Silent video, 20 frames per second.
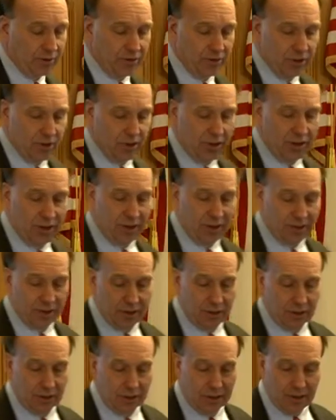So he had
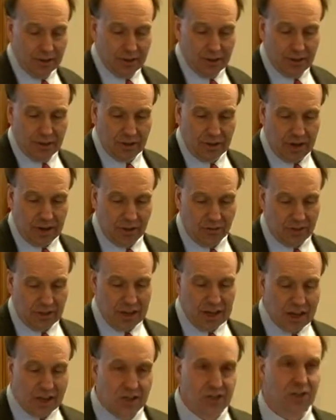the kind of the
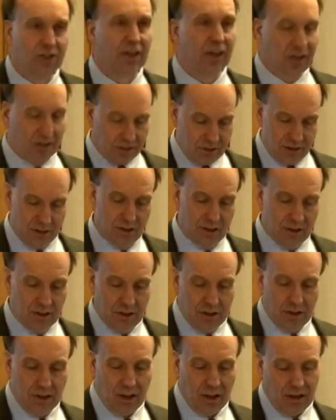instinct
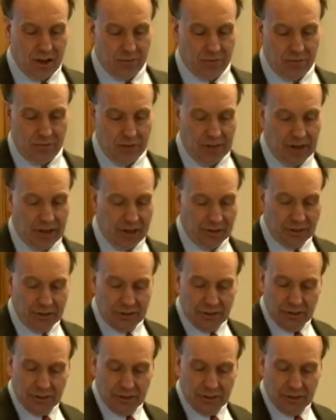of uh,